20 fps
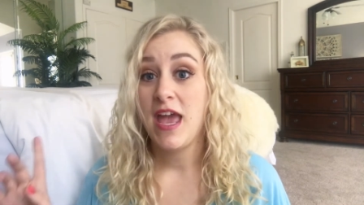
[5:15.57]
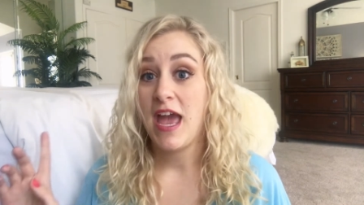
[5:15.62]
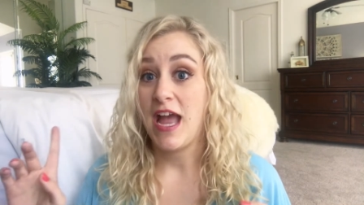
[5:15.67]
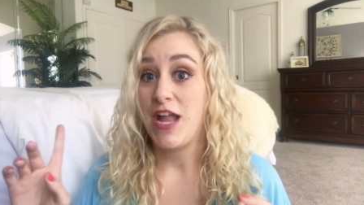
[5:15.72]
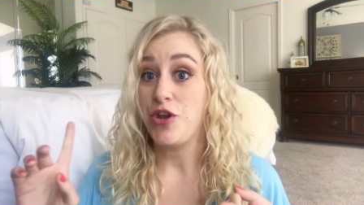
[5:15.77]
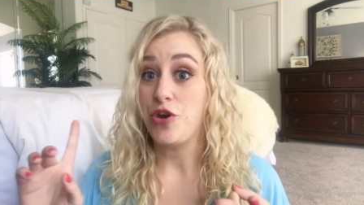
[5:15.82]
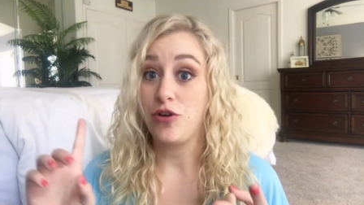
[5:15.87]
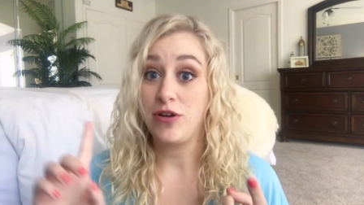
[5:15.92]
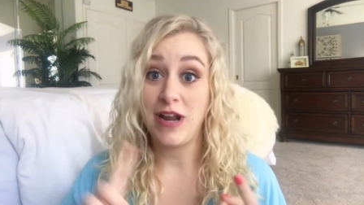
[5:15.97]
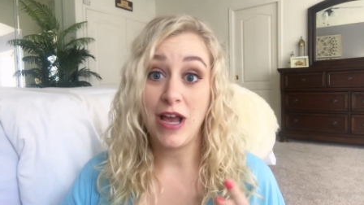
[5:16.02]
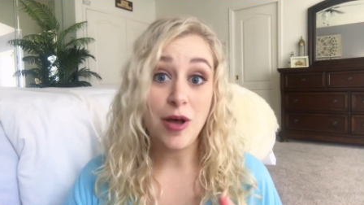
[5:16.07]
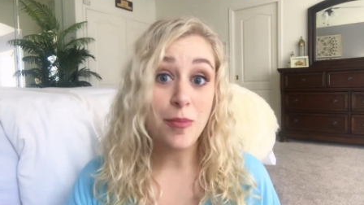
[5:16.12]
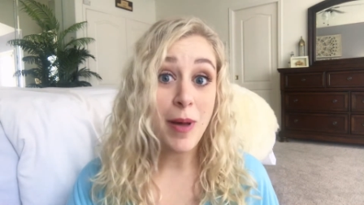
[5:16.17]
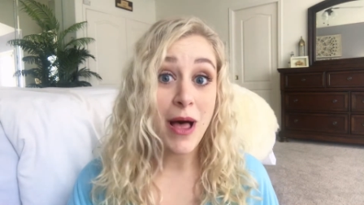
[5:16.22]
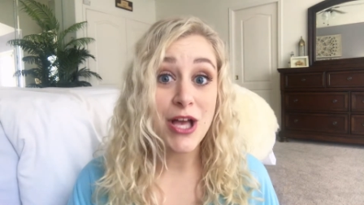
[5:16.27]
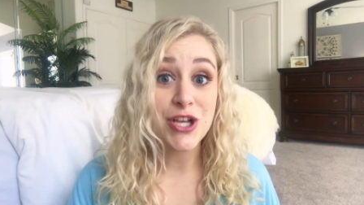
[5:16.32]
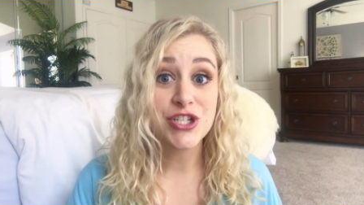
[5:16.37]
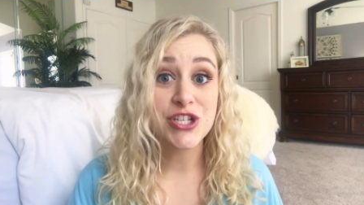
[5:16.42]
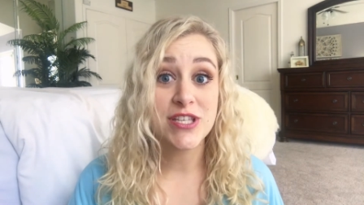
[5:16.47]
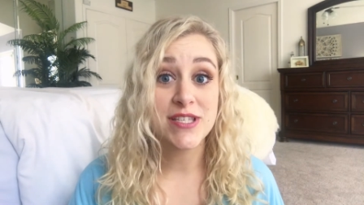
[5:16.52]
and your nail
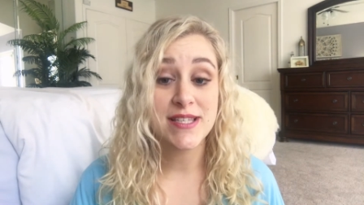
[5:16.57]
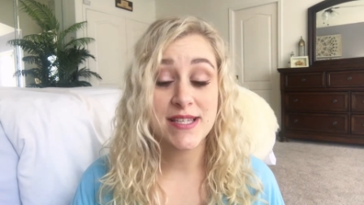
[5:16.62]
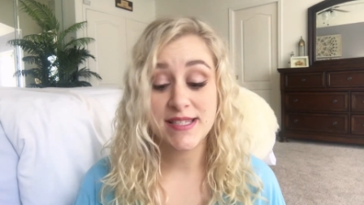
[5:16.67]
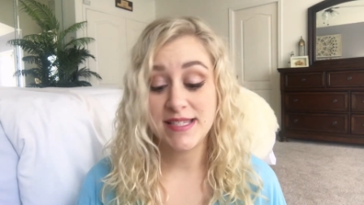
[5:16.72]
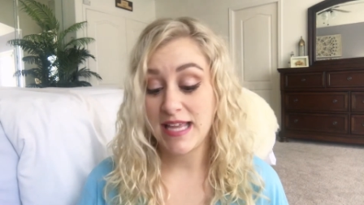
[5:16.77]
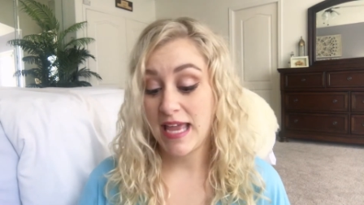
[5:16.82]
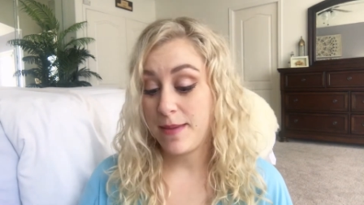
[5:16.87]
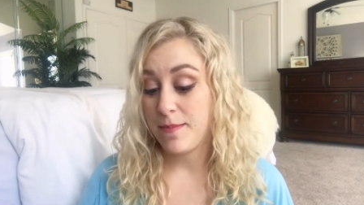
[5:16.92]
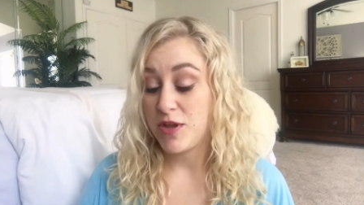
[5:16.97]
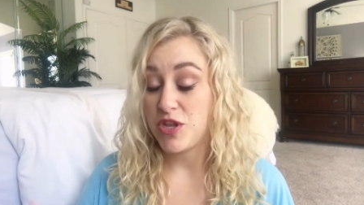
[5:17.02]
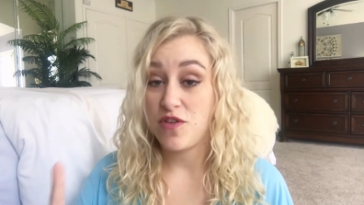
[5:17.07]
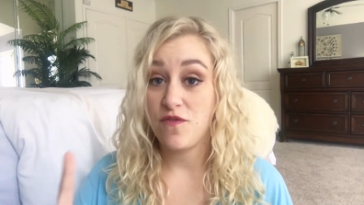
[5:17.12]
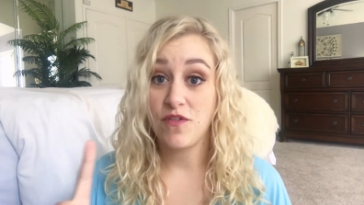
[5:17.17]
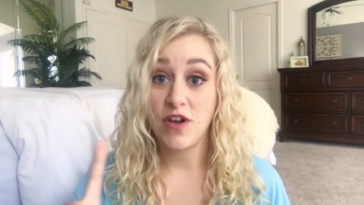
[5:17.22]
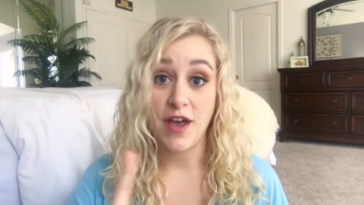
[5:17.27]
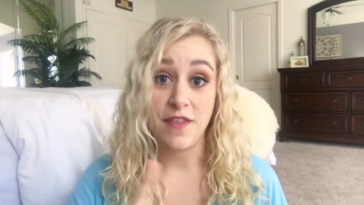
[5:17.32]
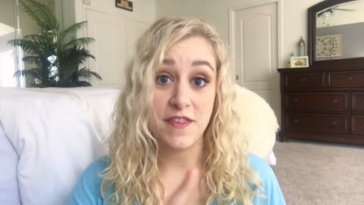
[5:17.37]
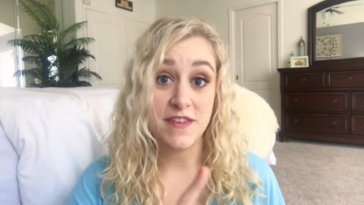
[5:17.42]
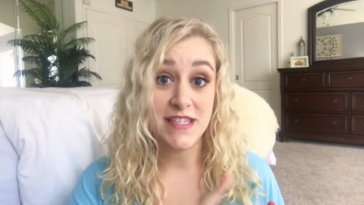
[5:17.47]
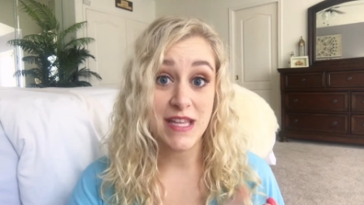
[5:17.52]
polish is the same and you've
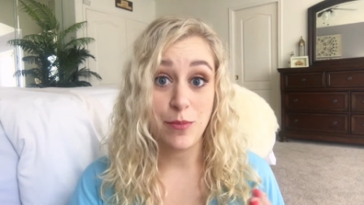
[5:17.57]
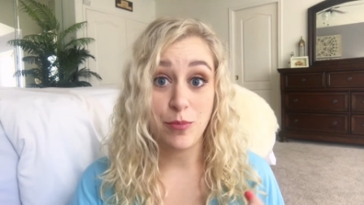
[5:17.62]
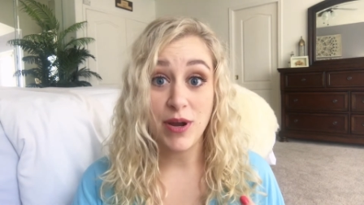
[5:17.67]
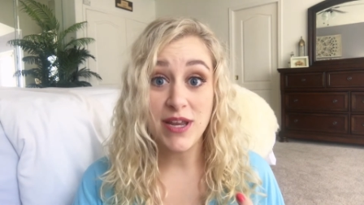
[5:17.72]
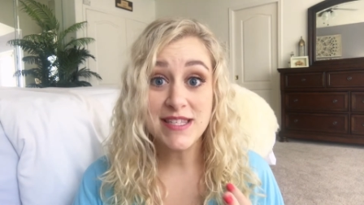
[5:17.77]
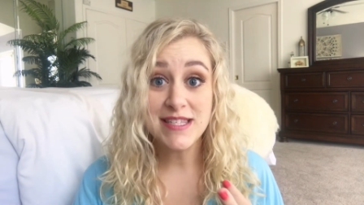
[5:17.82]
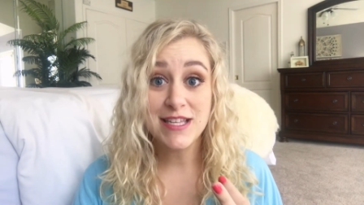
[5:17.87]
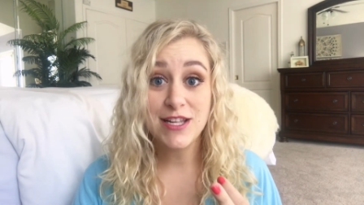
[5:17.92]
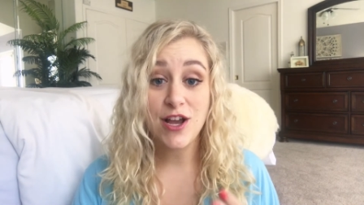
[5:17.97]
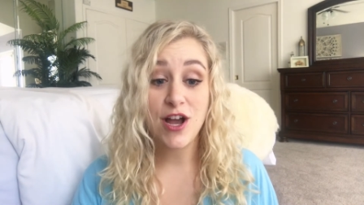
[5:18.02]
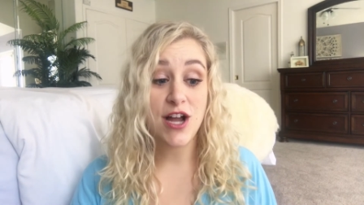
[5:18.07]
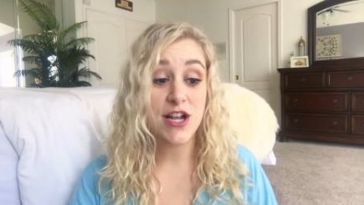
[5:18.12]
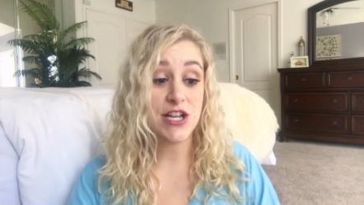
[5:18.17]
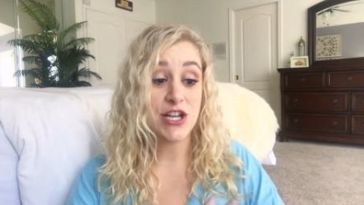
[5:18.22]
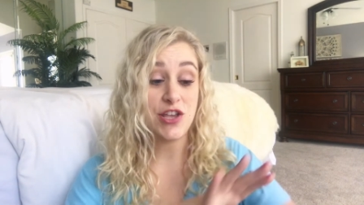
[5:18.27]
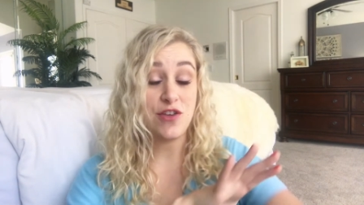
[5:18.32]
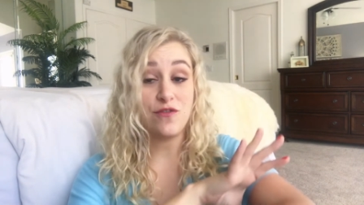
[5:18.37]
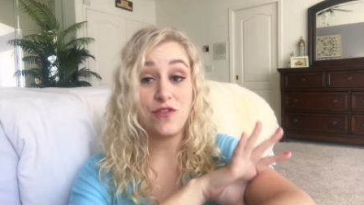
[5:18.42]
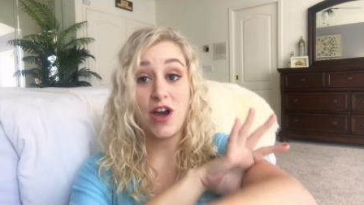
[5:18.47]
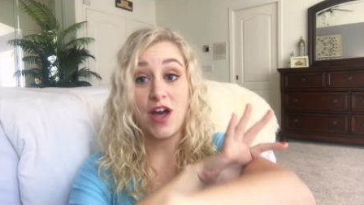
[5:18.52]
got the same bracelet on
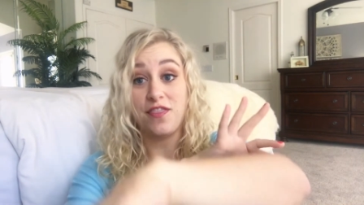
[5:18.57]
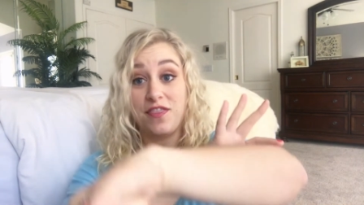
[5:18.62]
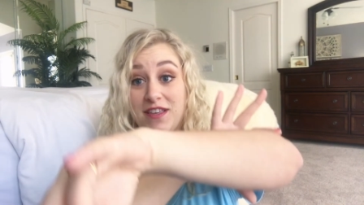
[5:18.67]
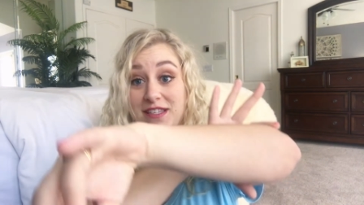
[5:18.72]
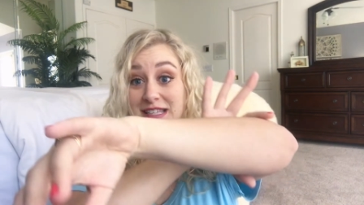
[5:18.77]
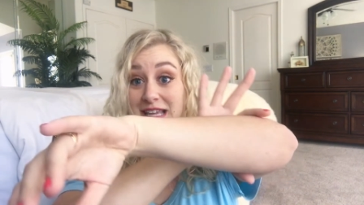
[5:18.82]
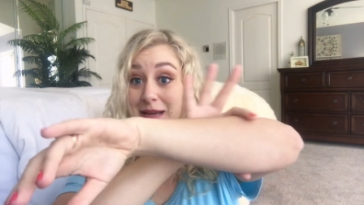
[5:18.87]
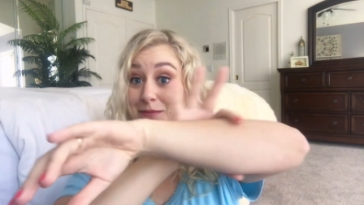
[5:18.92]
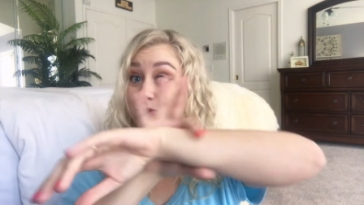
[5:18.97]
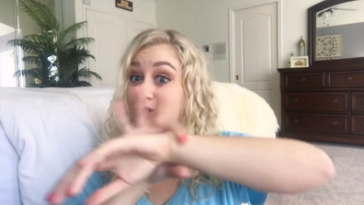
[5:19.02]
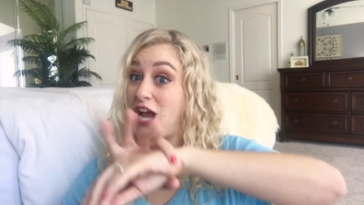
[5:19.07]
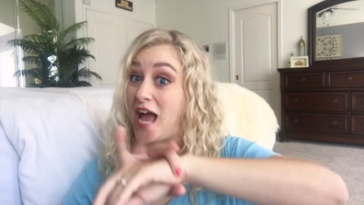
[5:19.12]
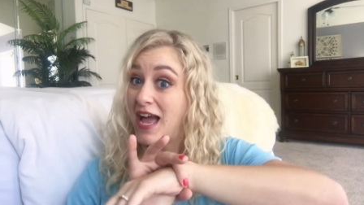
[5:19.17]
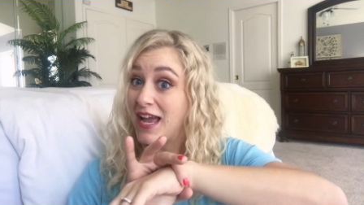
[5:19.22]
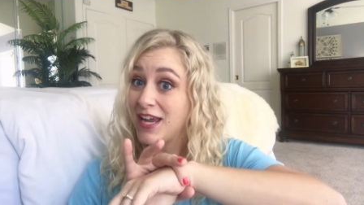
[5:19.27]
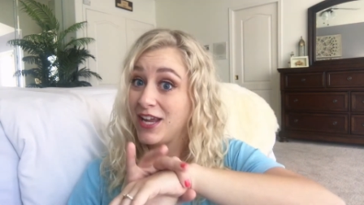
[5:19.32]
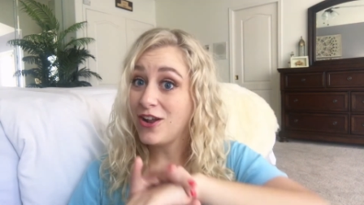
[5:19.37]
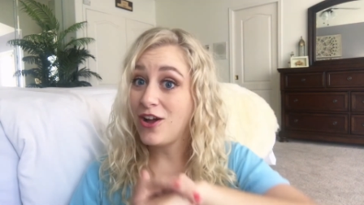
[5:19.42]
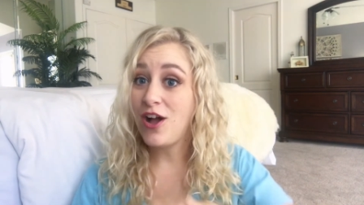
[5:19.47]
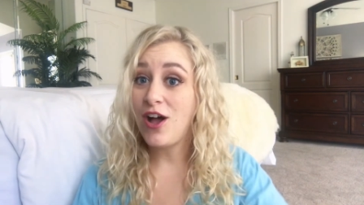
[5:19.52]
and you've got the same
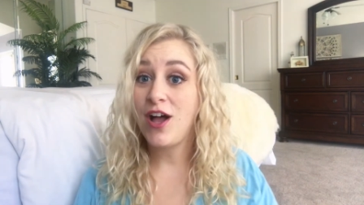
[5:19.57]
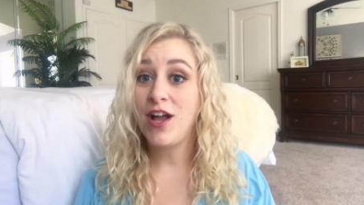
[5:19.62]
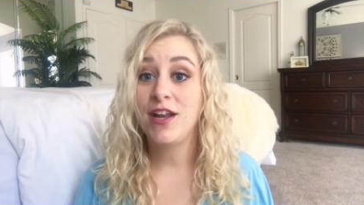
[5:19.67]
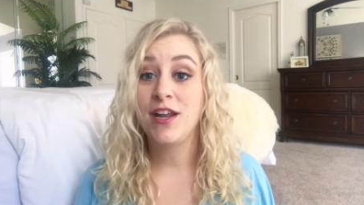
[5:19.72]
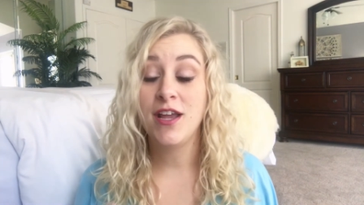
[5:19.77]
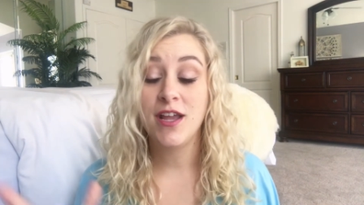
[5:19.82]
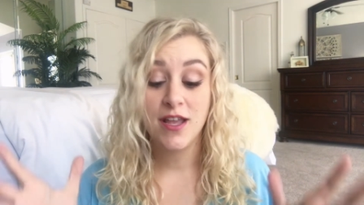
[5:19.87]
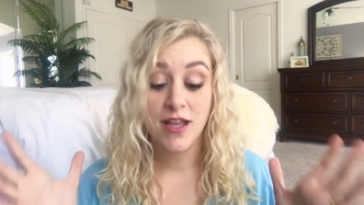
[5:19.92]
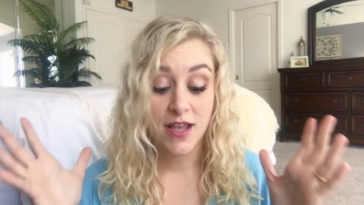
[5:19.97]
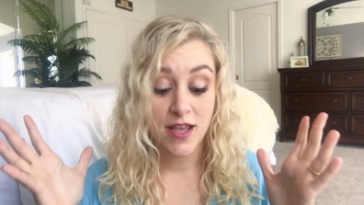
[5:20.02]
jacket on,